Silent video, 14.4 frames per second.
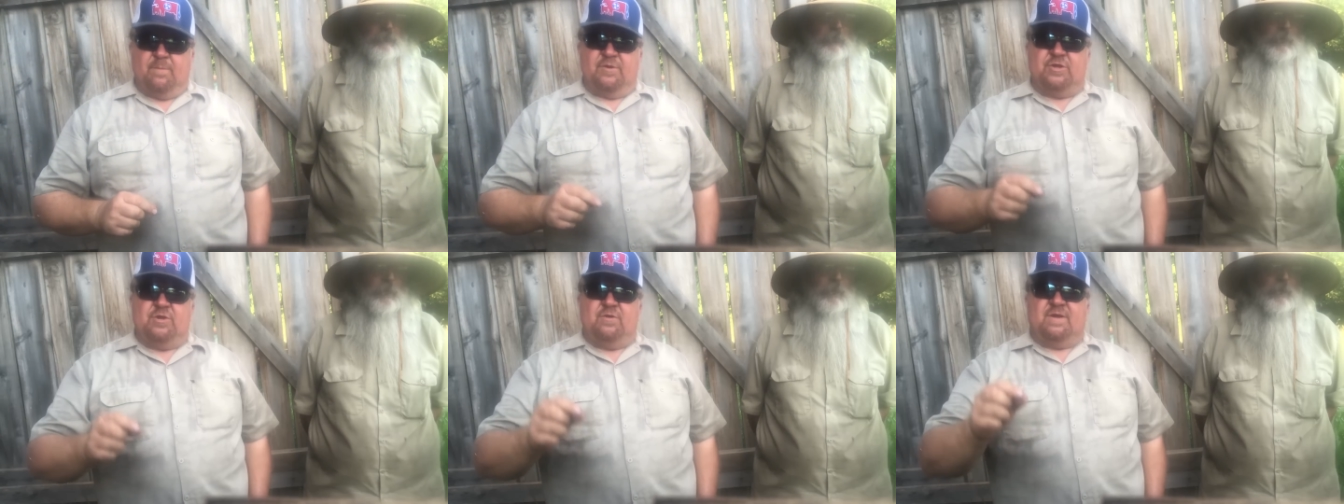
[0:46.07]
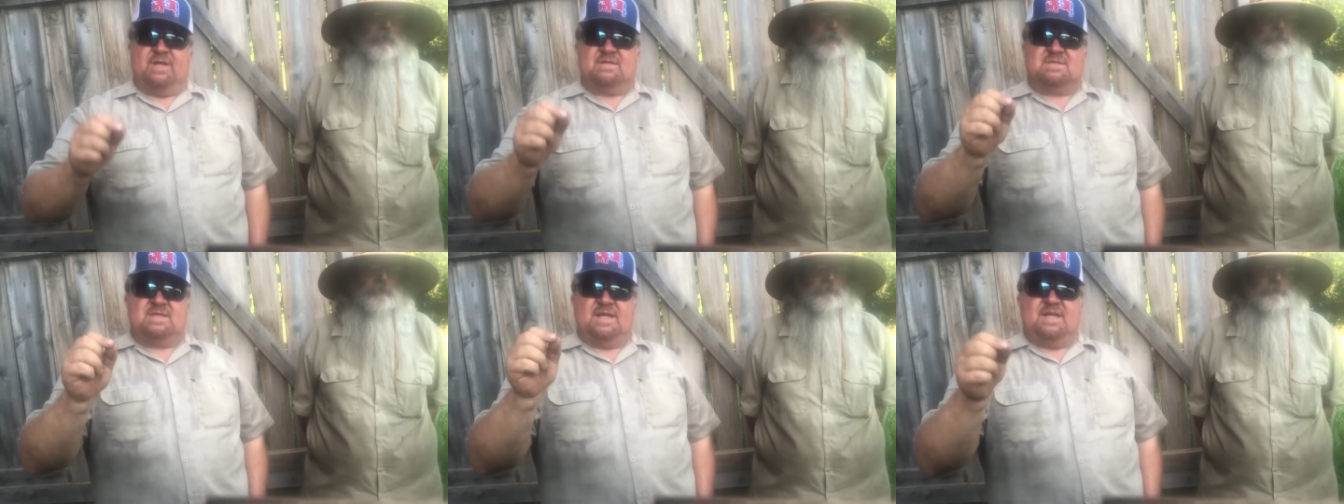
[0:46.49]
You
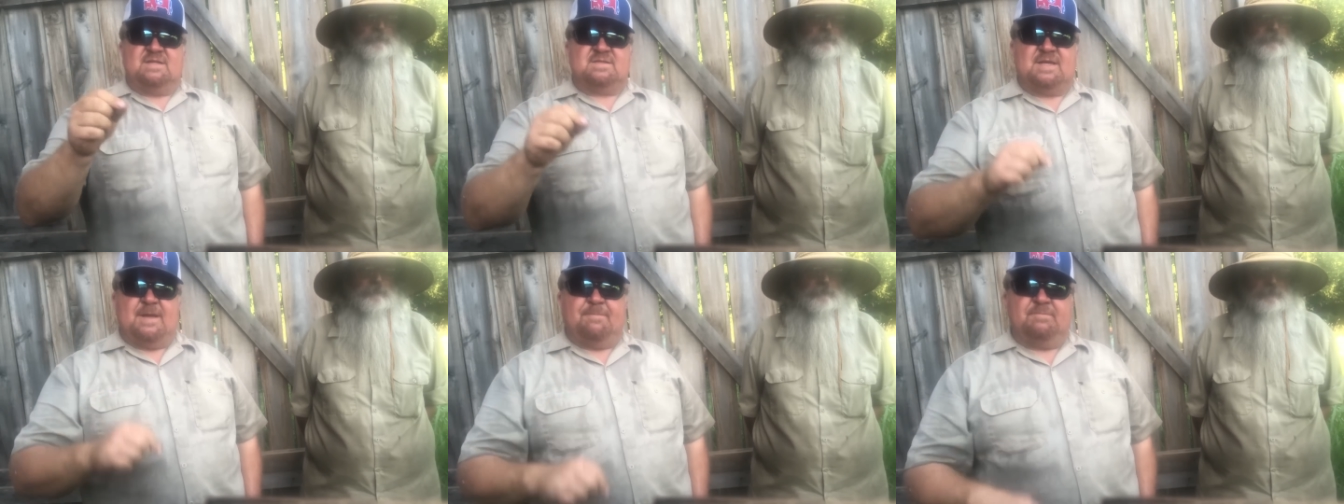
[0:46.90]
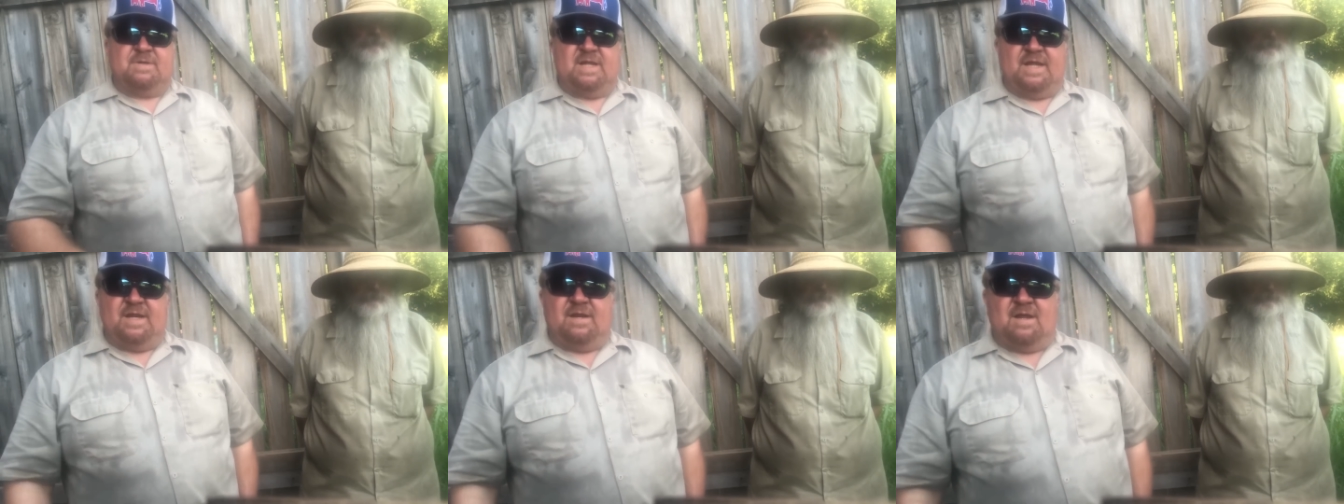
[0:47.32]
can send
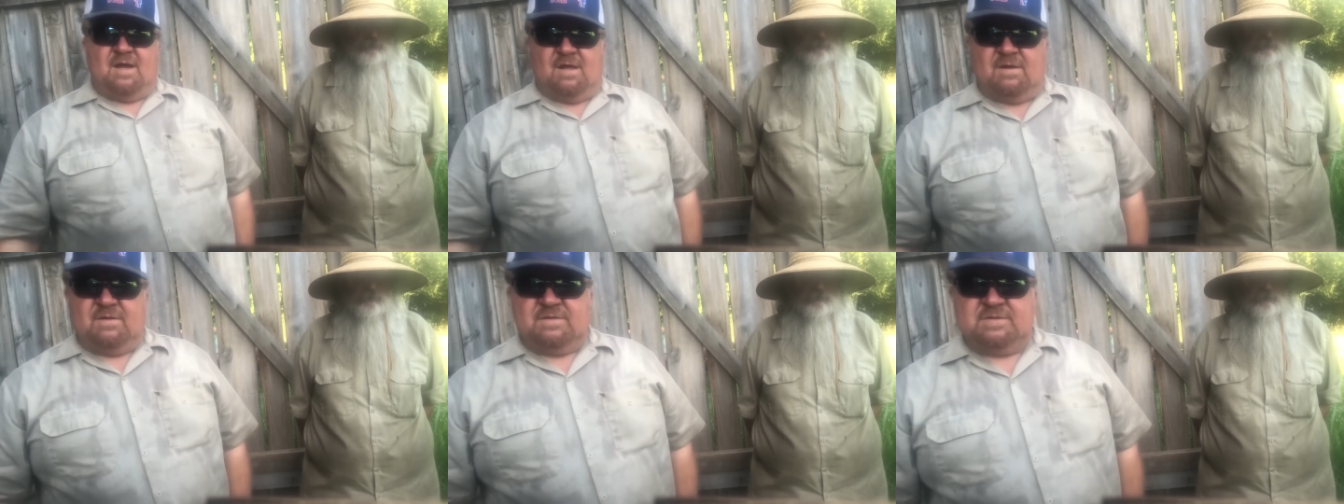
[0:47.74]
$17,